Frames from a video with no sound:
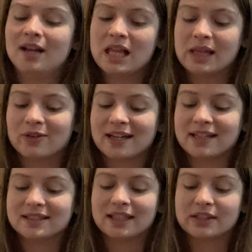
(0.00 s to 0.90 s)
there were
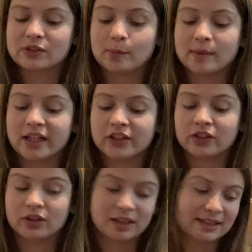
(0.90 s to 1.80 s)
anti-discrimination
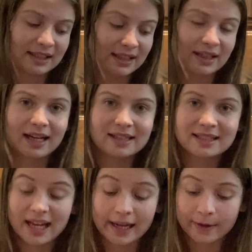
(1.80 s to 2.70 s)
laws in that
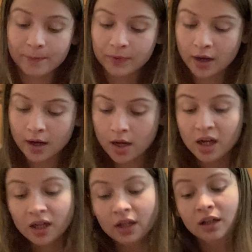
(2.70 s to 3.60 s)
state.
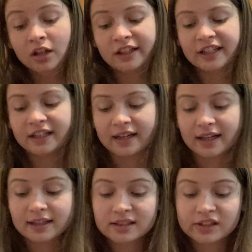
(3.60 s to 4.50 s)

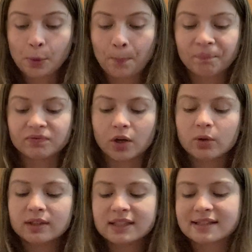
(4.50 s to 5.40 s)
Next, no
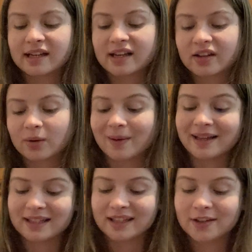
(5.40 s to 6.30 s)
one is taking away
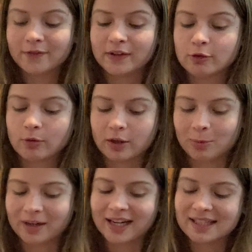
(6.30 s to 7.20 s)
the individual
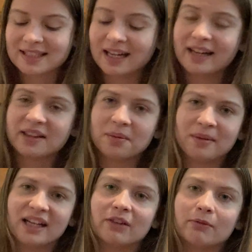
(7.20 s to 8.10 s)
liberty in deciding the
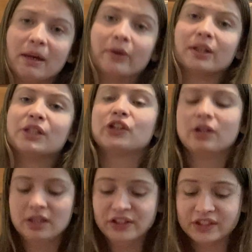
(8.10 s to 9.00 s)
meaning of marriage.
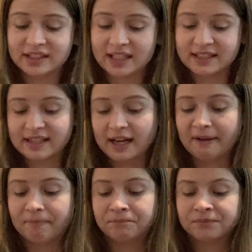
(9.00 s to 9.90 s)
She says that